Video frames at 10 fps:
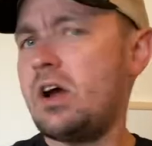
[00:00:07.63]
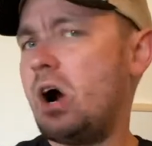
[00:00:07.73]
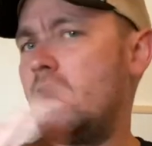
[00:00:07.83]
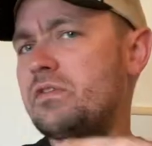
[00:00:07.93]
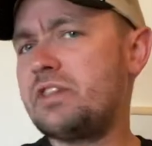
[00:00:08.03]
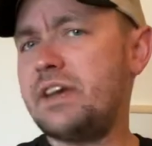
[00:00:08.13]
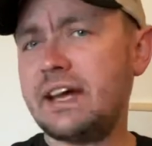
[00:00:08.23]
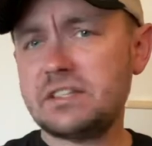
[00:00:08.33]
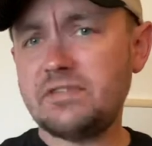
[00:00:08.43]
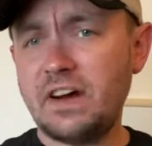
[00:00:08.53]
Over the
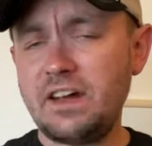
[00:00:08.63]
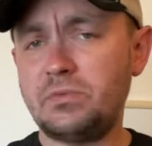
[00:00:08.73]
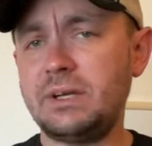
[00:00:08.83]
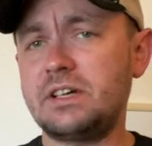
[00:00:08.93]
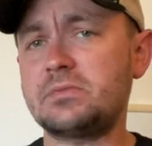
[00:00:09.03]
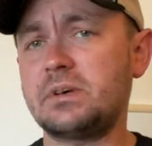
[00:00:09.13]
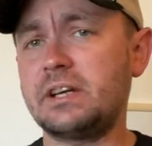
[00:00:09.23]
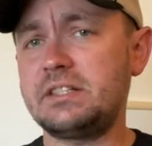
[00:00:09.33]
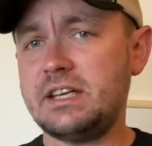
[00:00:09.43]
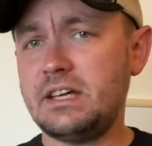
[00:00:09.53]
next 5 weeks, we're going
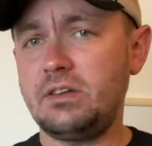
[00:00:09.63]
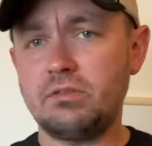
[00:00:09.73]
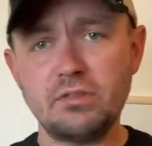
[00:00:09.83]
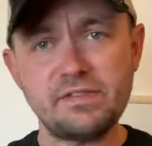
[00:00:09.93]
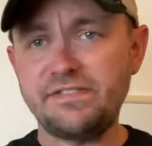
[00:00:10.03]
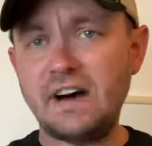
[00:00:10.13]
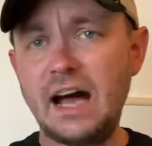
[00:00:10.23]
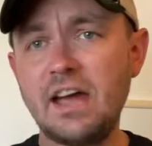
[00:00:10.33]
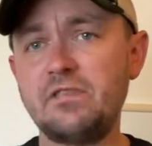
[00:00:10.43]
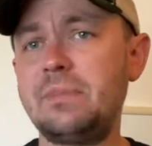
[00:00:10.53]
to take you through the
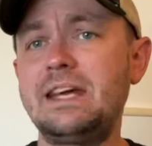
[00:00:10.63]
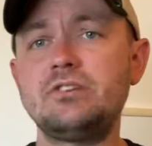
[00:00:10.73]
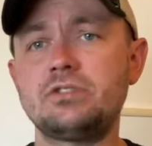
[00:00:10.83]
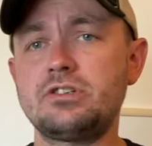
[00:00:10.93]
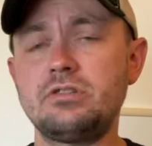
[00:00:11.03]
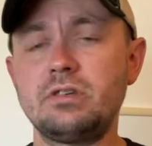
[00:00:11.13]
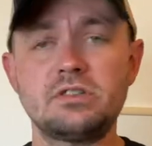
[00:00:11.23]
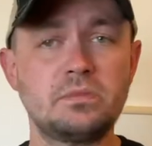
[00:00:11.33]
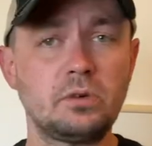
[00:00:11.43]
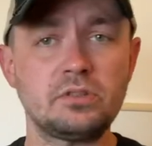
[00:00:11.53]
five major shooting
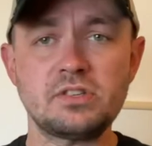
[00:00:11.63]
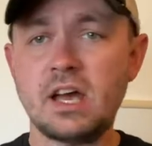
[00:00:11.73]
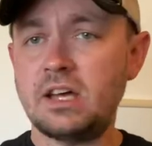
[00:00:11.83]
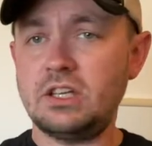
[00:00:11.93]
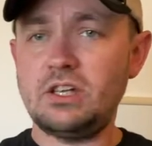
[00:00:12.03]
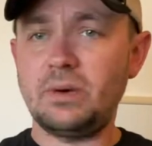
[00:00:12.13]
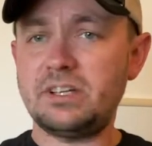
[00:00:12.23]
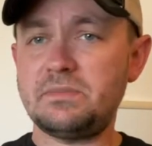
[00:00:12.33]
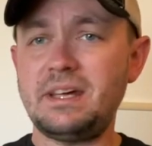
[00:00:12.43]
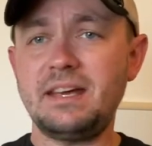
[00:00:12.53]
sports:
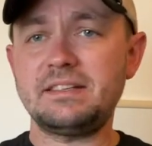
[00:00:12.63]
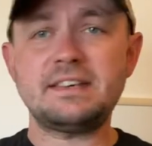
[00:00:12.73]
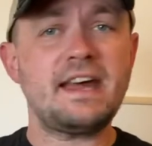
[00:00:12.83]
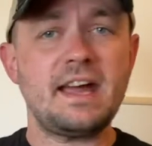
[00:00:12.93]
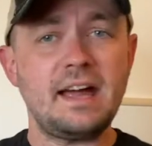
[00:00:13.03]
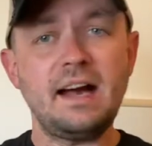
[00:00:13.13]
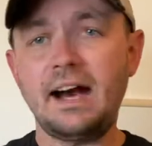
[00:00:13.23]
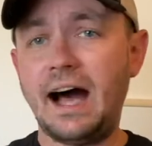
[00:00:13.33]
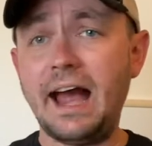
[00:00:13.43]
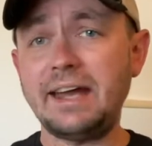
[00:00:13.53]
USPSA,
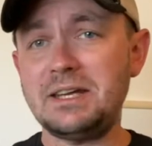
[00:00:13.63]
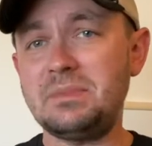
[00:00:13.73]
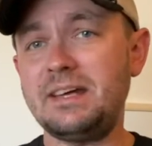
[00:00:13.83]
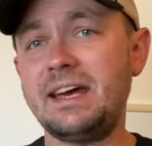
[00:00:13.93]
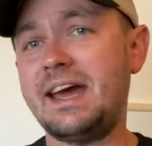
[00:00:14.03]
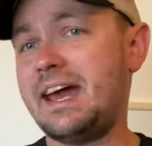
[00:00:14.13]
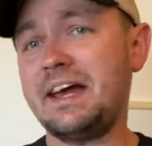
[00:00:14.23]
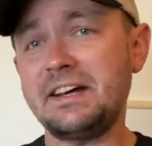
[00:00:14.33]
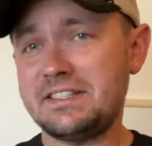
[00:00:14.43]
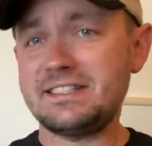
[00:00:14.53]
IDPA,
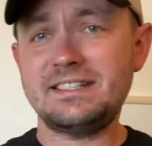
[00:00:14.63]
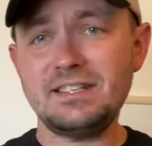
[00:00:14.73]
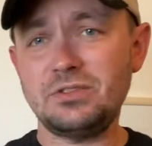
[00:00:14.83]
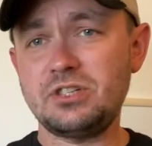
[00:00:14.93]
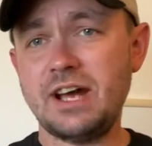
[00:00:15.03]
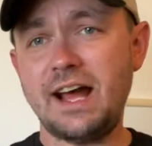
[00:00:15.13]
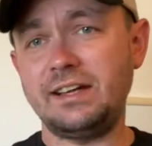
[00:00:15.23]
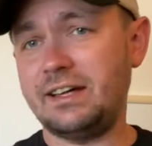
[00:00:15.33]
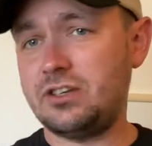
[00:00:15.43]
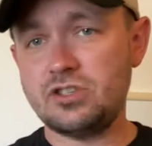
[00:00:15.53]
Steel
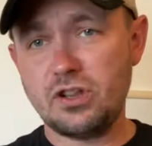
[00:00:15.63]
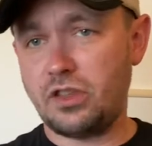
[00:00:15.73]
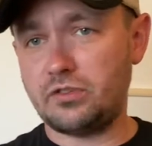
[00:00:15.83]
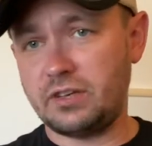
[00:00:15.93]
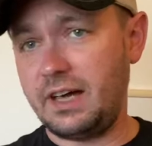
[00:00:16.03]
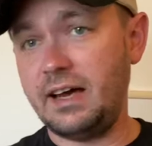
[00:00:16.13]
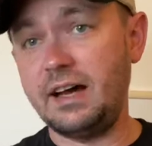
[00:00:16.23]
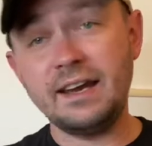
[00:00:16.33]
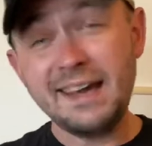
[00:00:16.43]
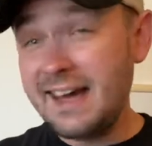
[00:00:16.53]
Challenge, Three
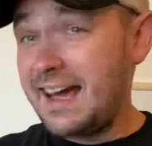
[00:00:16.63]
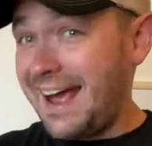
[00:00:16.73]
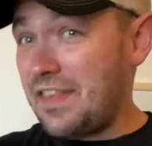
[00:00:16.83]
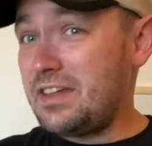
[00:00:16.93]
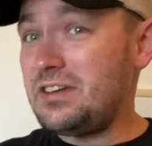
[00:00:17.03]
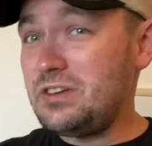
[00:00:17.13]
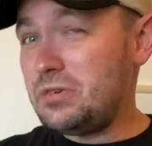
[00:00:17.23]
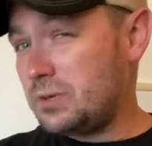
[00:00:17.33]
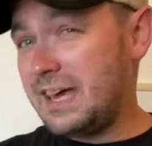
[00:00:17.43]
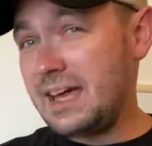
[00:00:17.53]
Gun, and the new
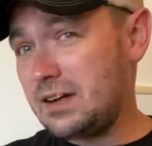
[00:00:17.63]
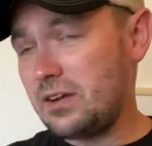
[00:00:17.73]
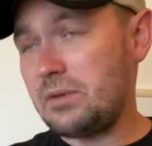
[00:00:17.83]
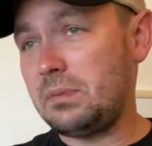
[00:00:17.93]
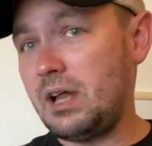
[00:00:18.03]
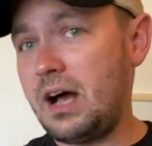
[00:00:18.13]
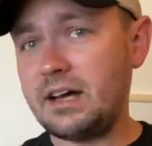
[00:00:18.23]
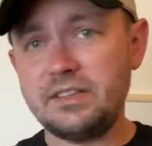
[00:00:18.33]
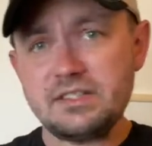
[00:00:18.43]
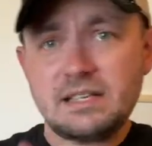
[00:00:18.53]
kid on the block
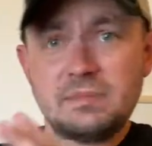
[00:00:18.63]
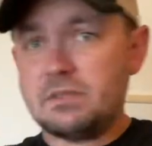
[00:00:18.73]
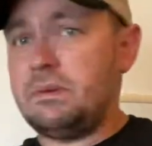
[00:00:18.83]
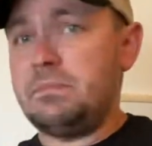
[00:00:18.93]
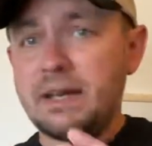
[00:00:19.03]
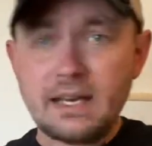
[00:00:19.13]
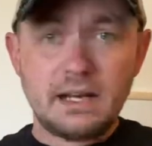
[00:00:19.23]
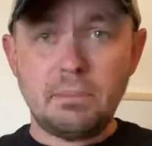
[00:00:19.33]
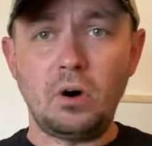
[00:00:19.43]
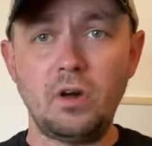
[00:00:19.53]
that seems to be picking
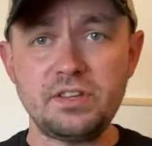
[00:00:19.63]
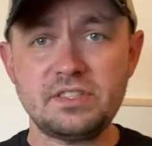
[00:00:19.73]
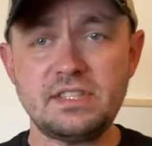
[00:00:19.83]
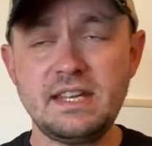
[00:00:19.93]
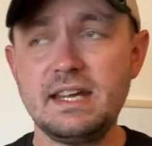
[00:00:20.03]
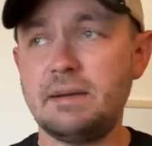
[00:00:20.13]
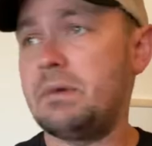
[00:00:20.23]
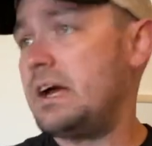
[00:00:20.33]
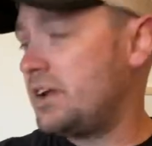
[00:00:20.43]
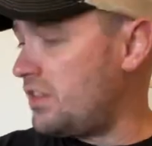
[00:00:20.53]
up all the steam,
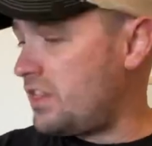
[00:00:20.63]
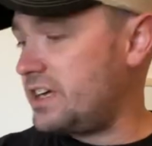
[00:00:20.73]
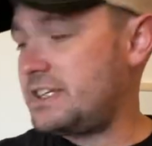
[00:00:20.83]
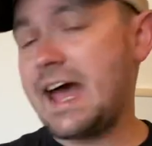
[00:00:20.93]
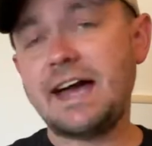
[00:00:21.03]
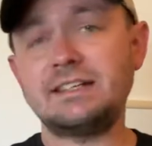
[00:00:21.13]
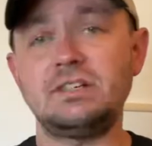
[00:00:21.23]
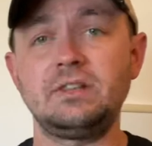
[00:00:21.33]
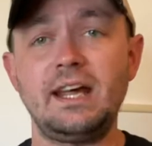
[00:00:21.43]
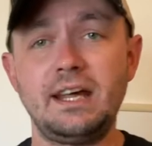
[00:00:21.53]
the tactical
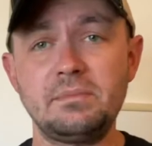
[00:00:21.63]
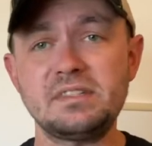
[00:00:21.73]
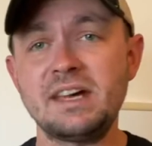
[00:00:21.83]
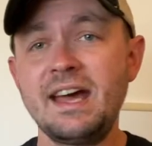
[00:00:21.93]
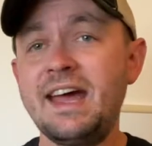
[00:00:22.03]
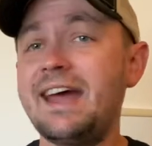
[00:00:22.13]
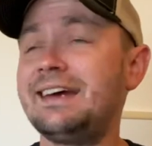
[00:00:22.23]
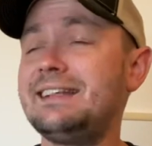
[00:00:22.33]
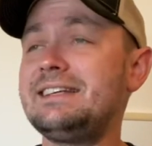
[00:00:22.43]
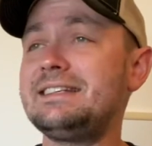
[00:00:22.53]
games. And
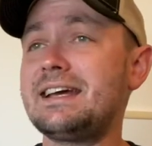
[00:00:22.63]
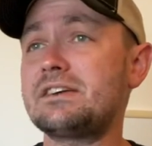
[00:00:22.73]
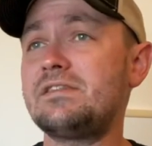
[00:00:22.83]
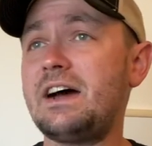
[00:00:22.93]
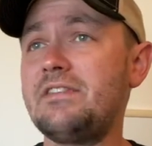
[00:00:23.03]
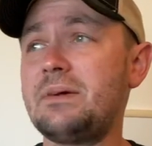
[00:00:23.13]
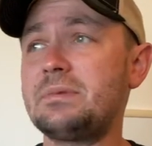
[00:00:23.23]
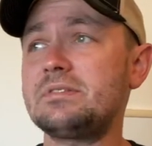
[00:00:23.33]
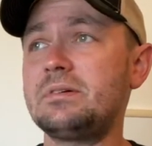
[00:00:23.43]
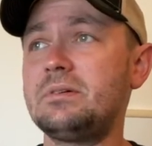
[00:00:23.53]
in these next five
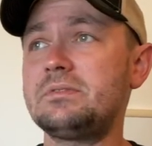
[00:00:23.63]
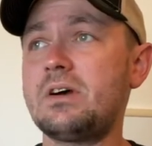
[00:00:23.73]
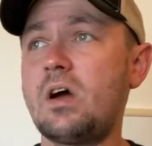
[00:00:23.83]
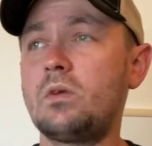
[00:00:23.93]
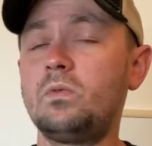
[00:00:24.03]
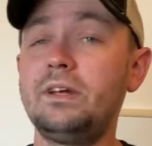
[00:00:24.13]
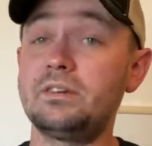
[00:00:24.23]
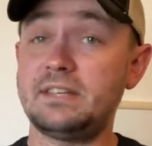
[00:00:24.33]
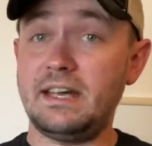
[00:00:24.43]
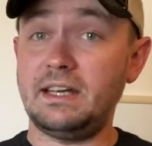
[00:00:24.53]
episodes, we are
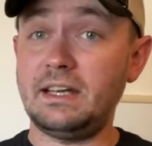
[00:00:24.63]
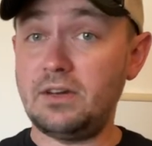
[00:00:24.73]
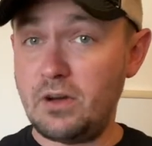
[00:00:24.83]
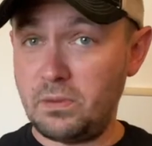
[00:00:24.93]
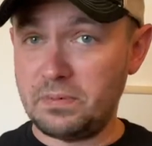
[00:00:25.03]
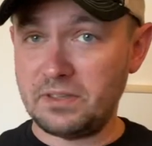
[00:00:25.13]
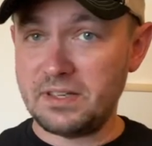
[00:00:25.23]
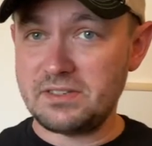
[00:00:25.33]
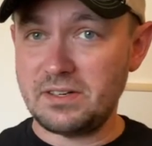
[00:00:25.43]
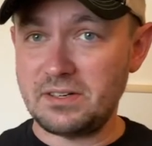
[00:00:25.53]
taking no
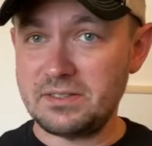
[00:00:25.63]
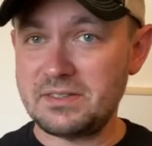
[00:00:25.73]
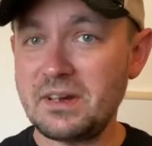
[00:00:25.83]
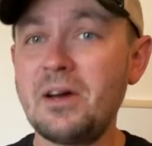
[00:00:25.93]
prisoners.